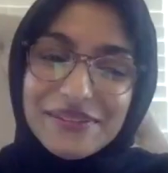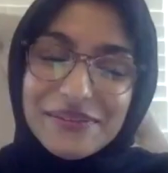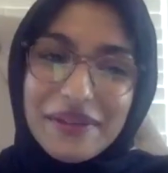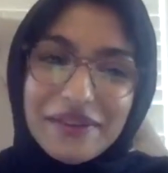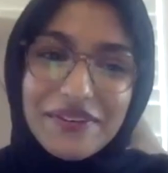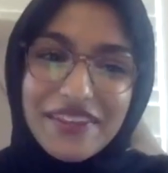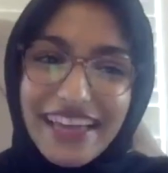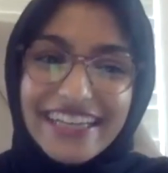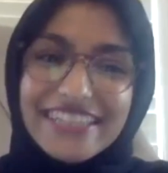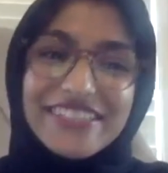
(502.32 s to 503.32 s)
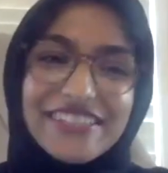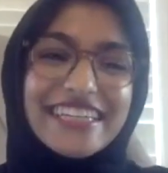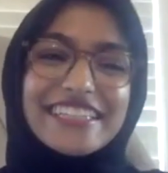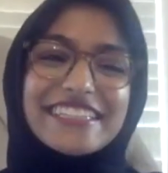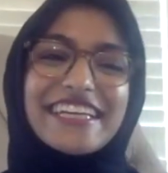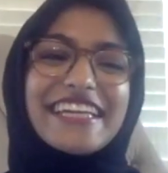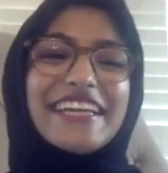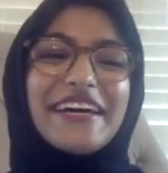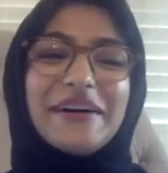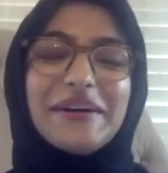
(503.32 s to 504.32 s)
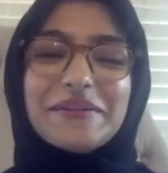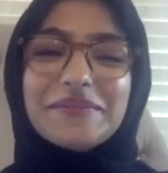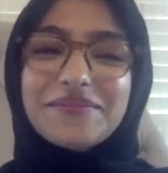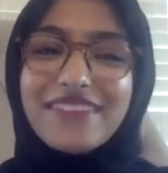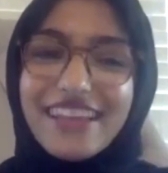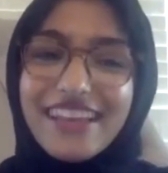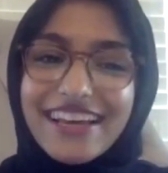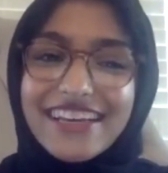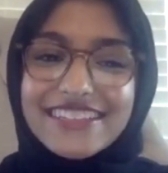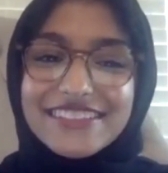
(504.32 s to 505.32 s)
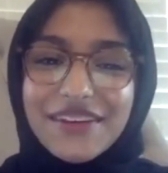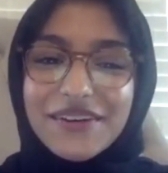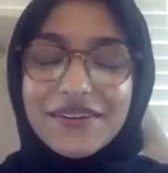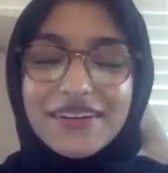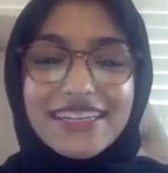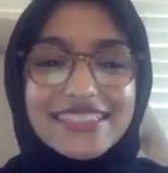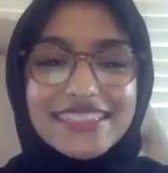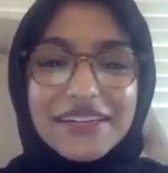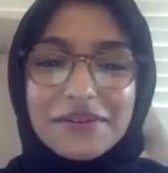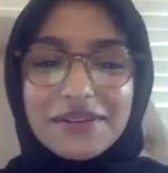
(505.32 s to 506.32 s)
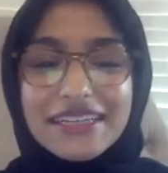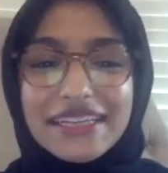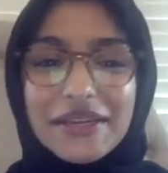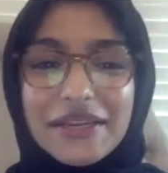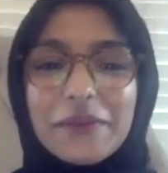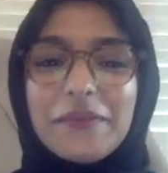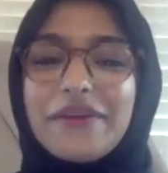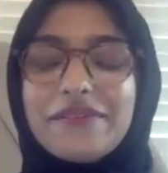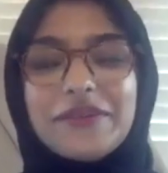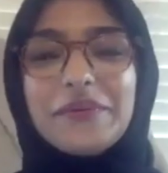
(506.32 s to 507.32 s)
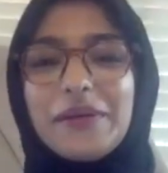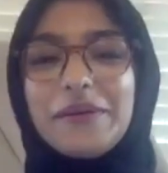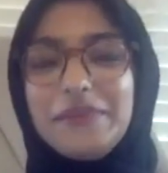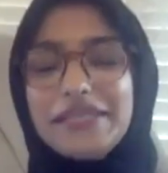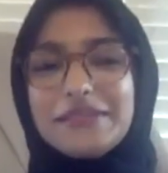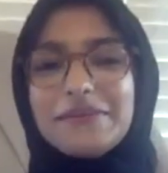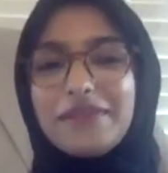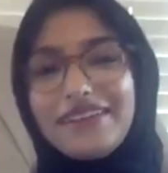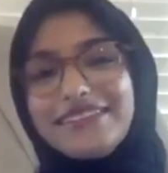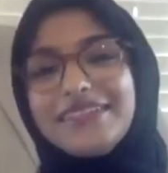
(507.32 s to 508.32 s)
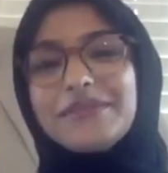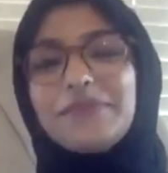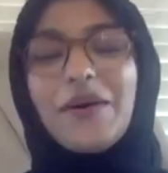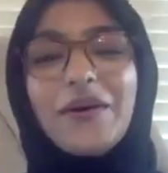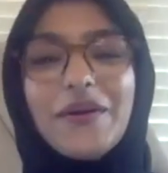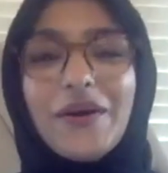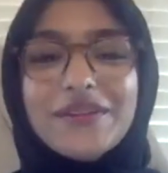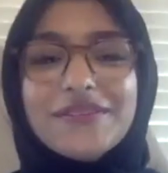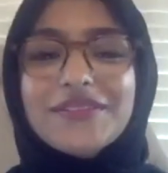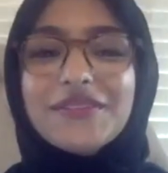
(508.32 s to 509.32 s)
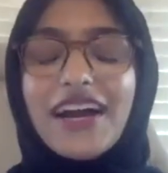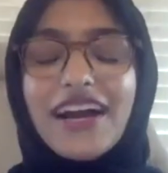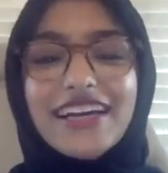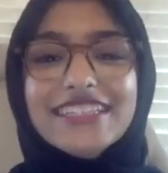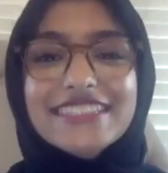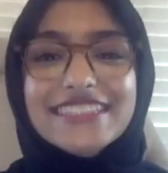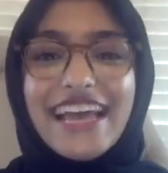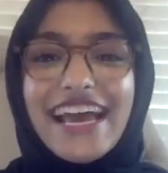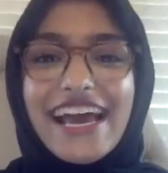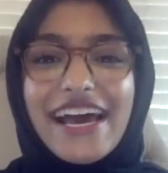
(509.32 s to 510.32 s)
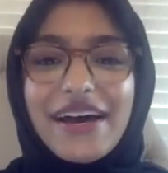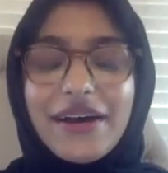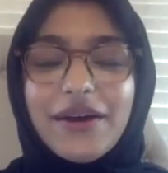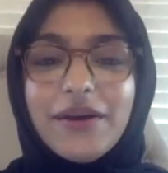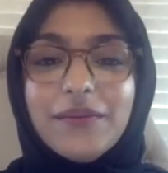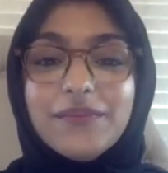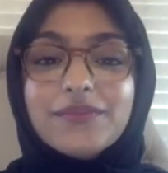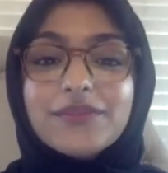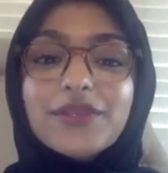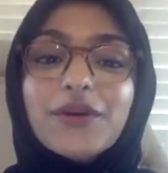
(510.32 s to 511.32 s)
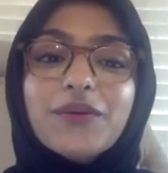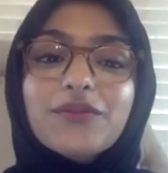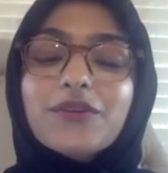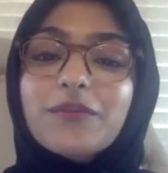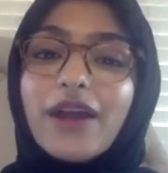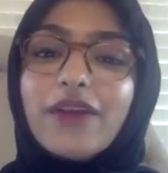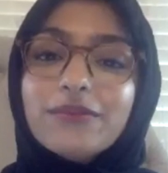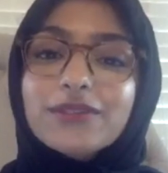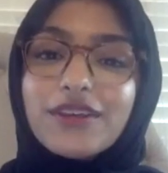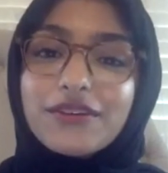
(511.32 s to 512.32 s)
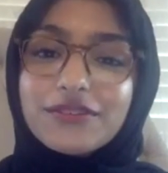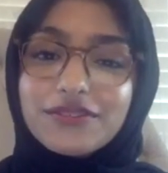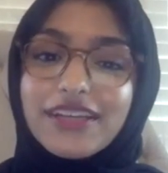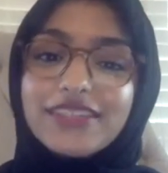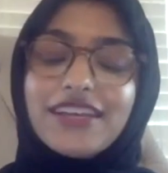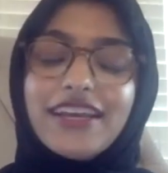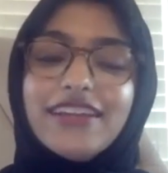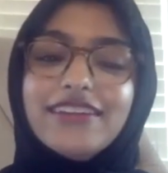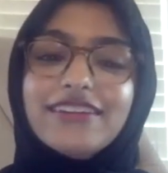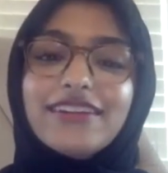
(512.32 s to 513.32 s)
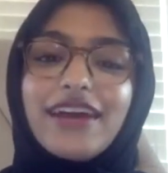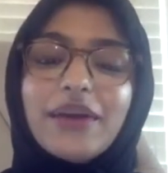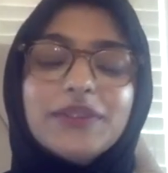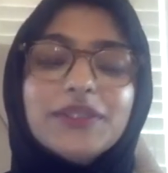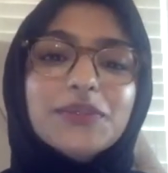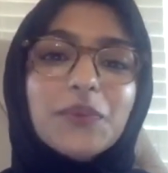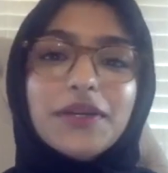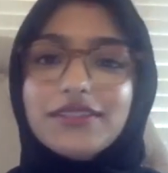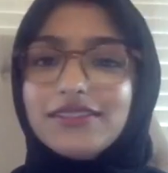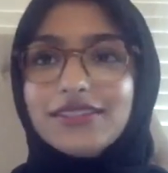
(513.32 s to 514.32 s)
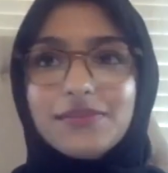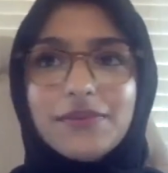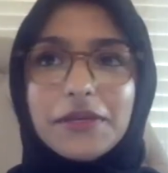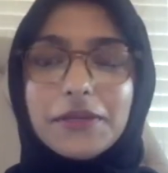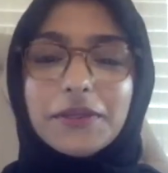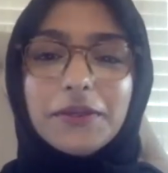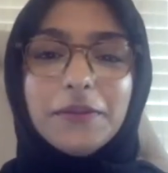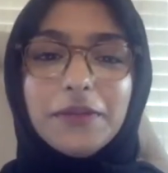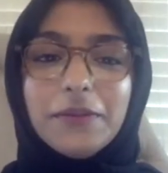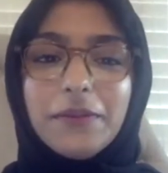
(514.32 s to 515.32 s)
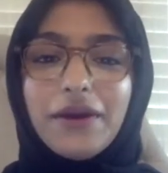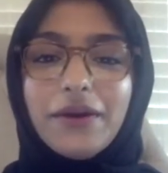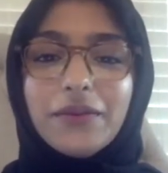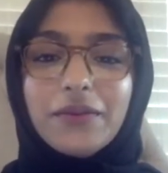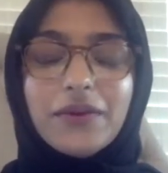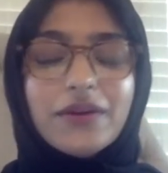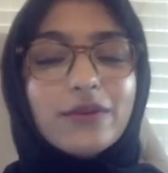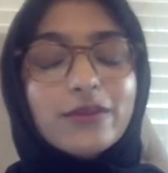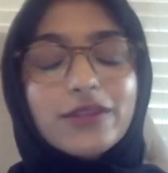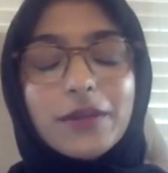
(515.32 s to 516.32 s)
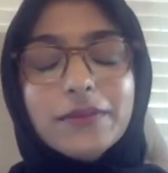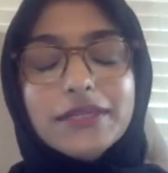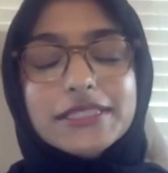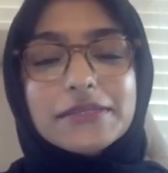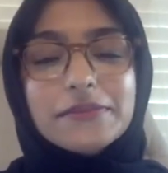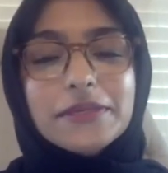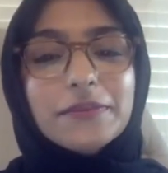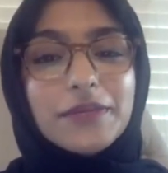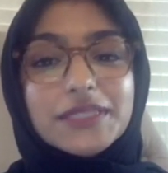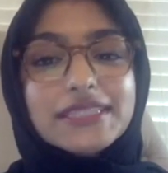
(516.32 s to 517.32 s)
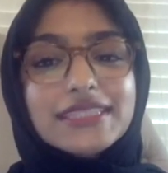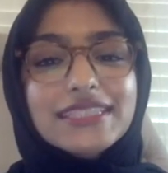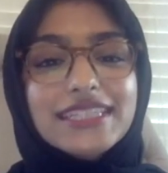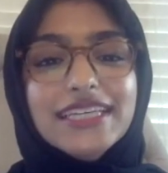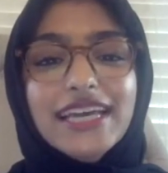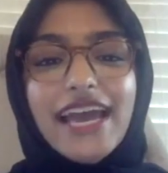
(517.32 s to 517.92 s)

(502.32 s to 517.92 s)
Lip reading: Sumaya, for that introduction. So, assalamu alaikum, everyone. Peace and blessings upon all of you guys. So, for my Ramadan reflection, I just wanted to speak a little bit about what Ramadan means to me personally.